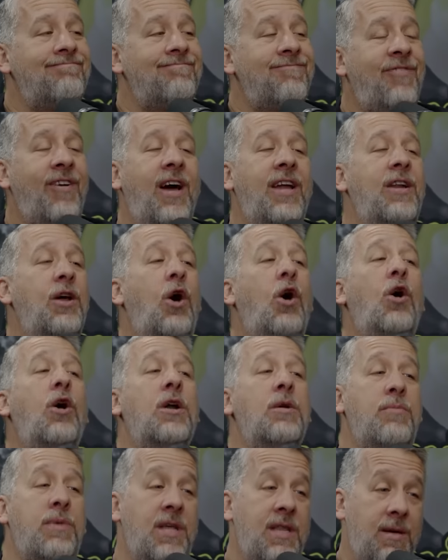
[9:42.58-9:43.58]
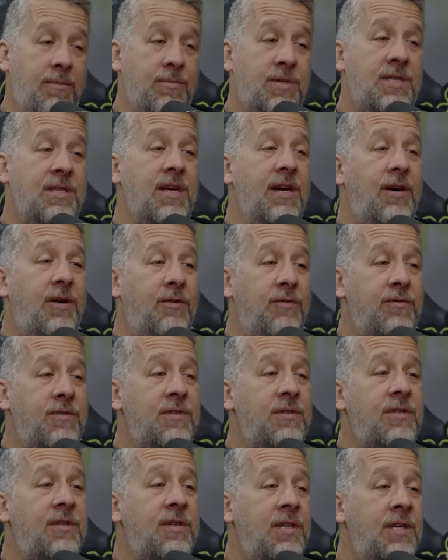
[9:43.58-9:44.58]
find it hard to be
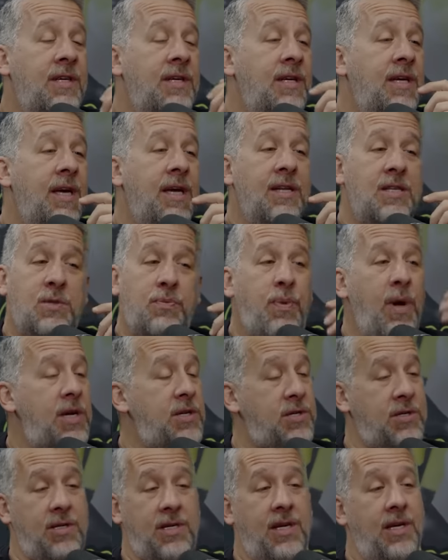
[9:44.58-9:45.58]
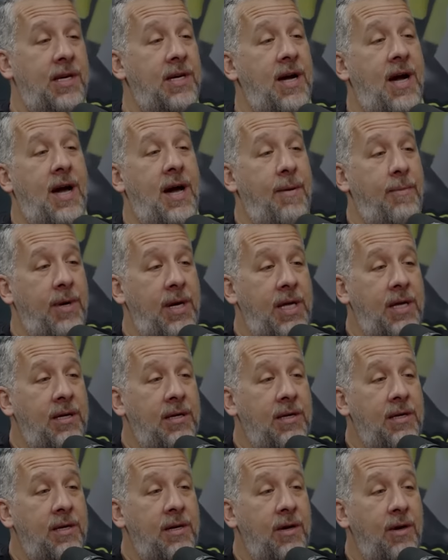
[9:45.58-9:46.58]
themselves. Yeah. And especially in comedy,
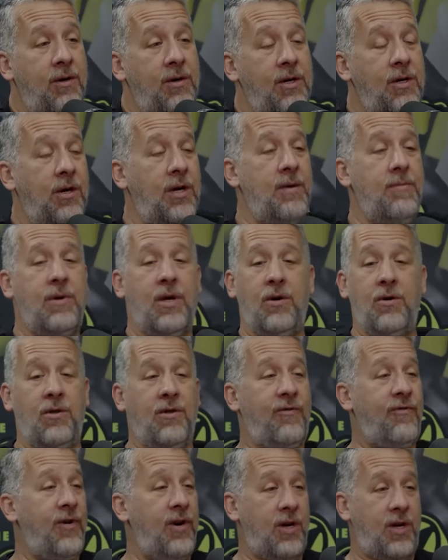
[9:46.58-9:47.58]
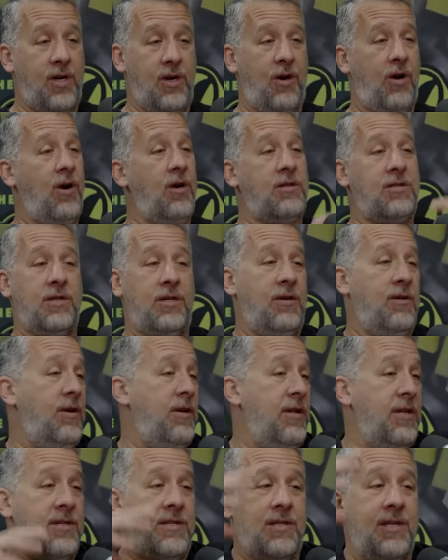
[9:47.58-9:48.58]
you know, you don't even know who the fuck you are till you're
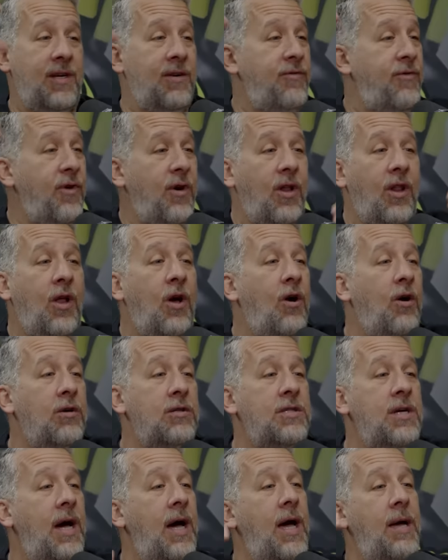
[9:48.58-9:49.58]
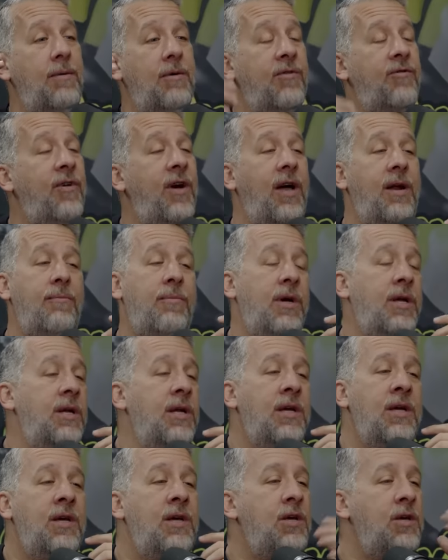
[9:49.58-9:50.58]
in this thing for a long time. You're fine, but
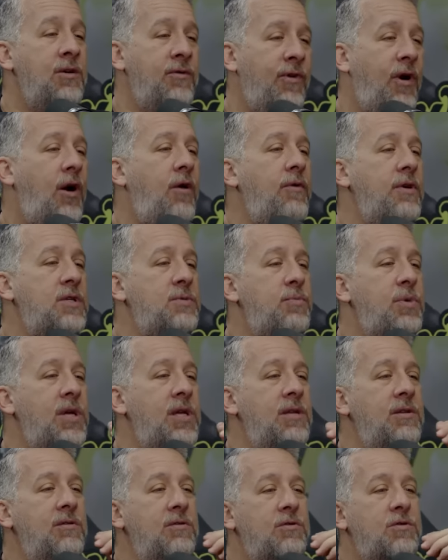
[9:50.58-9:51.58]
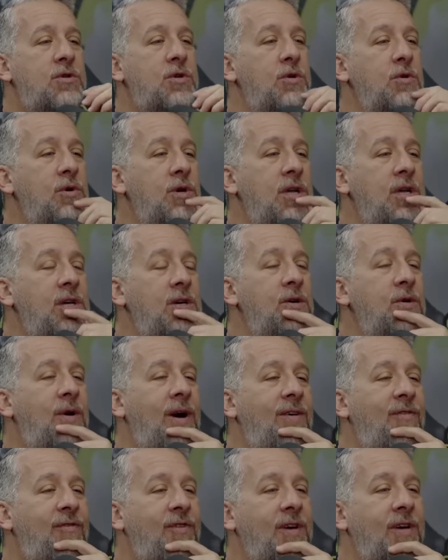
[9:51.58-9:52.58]
you've always been true to you,
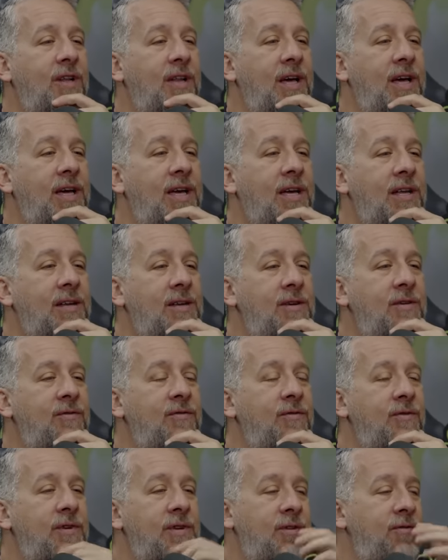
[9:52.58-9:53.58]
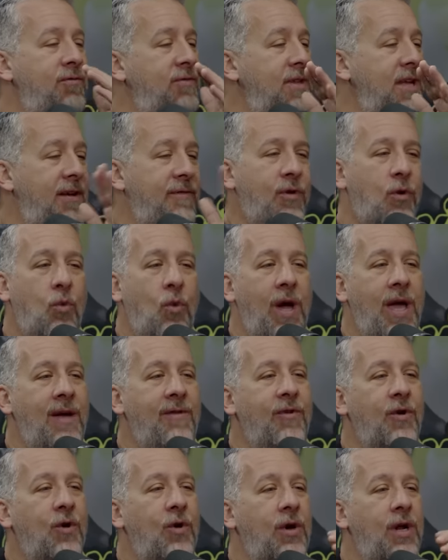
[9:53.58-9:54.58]
I feel like, and you've you've never
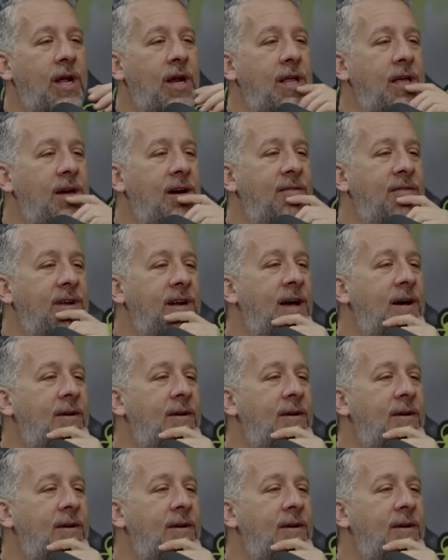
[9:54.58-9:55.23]
wavered on any of it. And